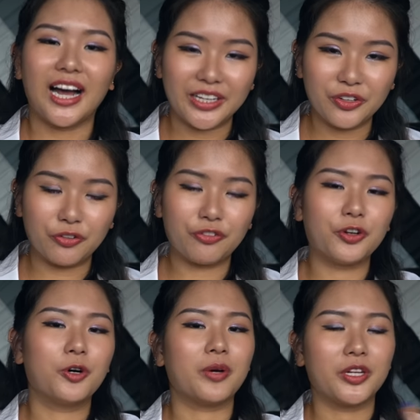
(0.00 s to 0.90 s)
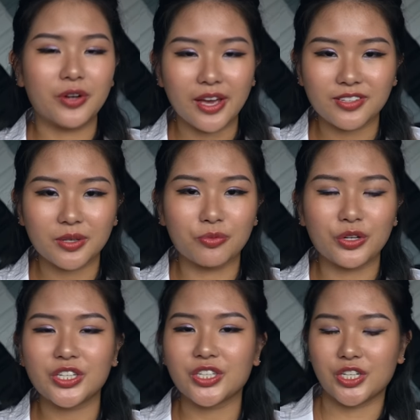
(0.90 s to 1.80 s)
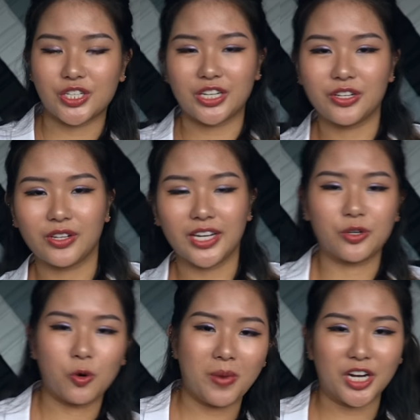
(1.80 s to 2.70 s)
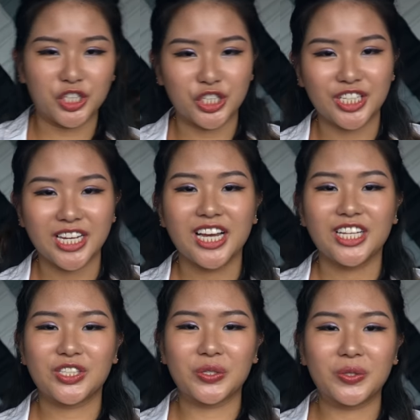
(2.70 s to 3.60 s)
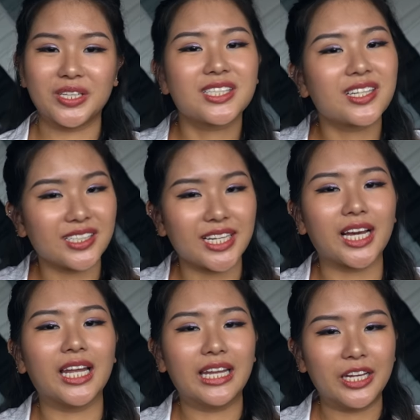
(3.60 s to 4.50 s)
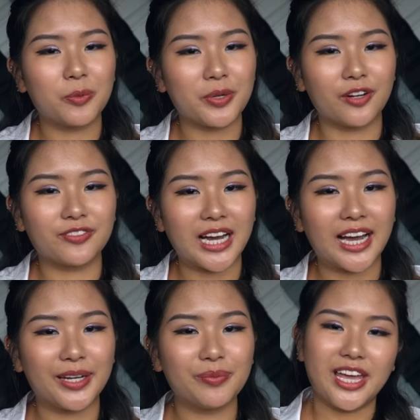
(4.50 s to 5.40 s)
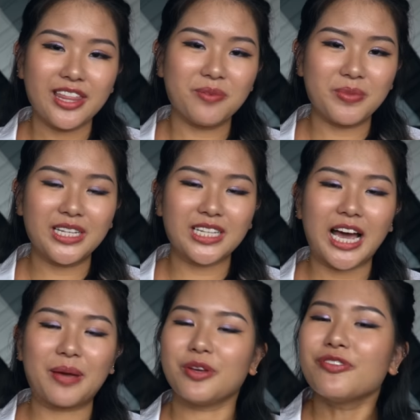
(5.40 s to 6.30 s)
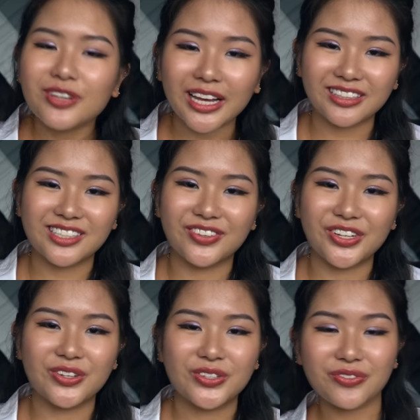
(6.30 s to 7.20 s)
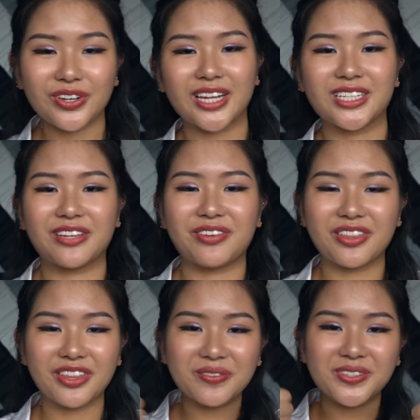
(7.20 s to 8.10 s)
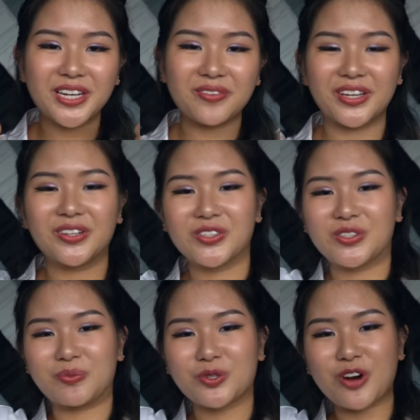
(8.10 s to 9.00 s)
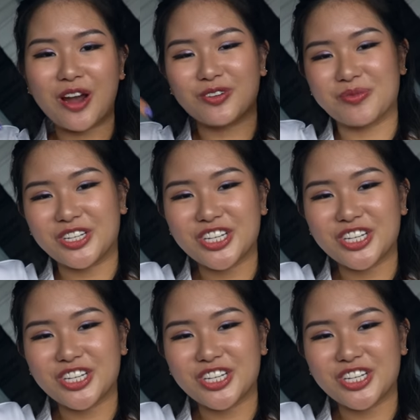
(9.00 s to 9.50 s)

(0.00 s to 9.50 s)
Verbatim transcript: I need to film, I need to have some research, I need to like know mush. So it's gonna take a little bit of time. In the meantime, if you like this video, don't forget to give it a thumbs up and also subscribe to my